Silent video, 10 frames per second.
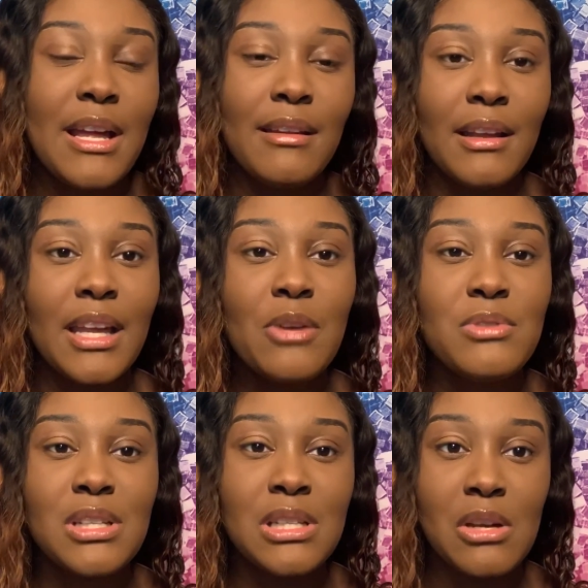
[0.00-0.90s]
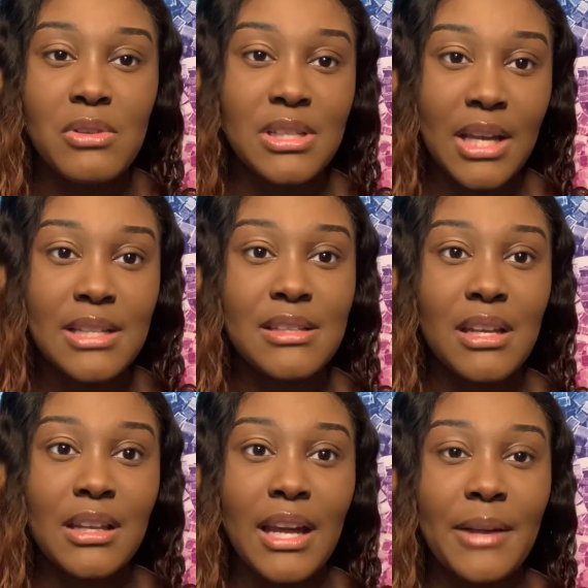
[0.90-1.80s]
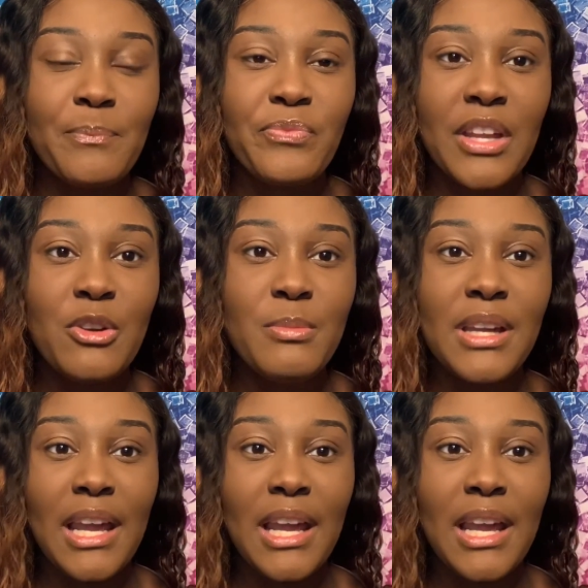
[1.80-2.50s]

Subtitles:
Like it was just so disgusting. Like it would be,